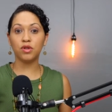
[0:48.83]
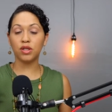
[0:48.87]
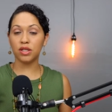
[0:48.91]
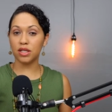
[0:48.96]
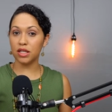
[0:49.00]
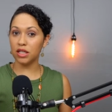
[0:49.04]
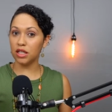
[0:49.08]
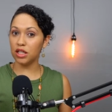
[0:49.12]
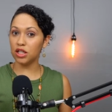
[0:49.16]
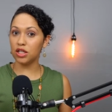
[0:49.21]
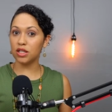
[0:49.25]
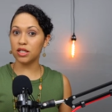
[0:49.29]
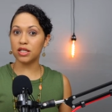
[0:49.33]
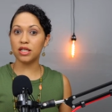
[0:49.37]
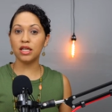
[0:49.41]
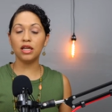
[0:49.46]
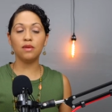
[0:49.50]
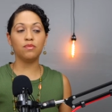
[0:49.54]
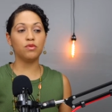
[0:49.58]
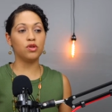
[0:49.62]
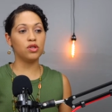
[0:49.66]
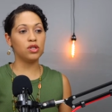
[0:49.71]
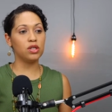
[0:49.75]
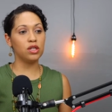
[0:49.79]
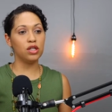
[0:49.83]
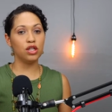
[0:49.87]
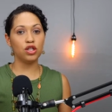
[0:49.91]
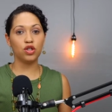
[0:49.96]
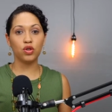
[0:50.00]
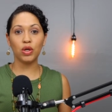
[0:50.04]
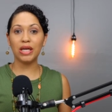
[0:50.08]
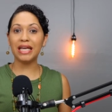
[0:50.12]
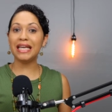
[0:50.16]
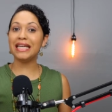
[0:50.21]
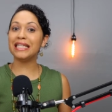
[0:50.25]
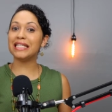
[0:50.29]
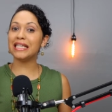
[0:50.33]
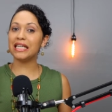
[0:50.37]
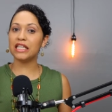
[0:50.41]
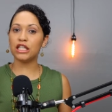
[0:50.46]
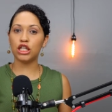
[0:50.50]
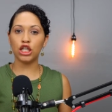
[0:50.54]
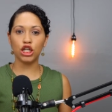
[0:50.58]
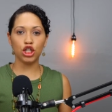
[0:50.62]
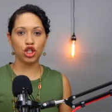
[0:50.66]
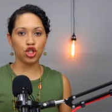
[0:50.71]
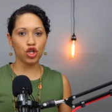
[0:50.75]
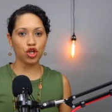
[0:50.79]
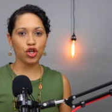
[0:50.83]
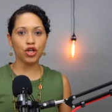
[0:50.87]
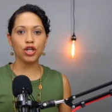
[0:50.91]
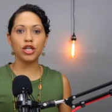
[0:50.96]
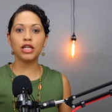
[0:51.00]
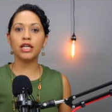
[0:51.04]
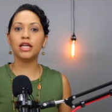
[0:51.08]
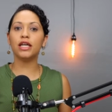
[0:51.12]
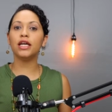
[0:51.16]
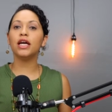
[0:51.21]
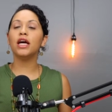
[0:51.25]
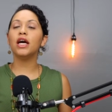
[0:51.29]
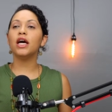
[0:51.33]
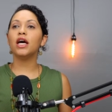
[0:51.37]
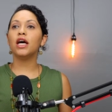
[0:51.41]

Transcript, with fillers: does he need to sleep does he need to eat is he dirty